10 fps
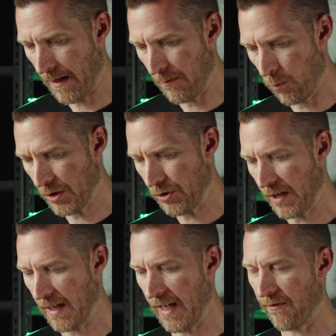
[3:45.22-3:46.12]
And once you
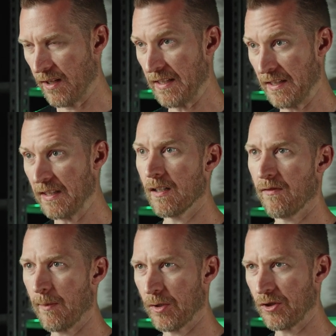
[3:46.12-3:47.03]
kind of have an idea
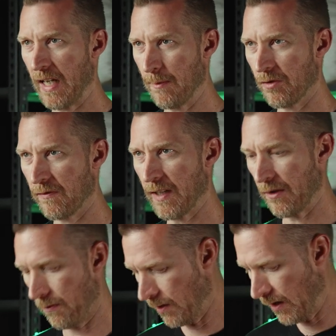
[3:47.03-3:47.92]
of how much cable you've
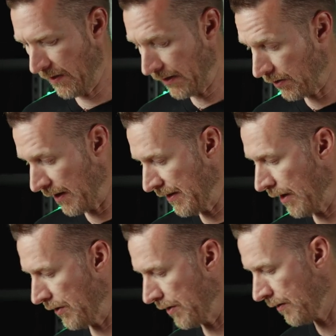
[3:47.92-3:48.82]
got to run, that's gonna
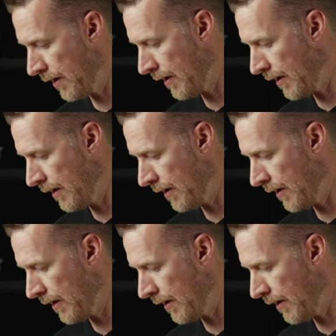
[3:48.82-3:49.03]
tell you,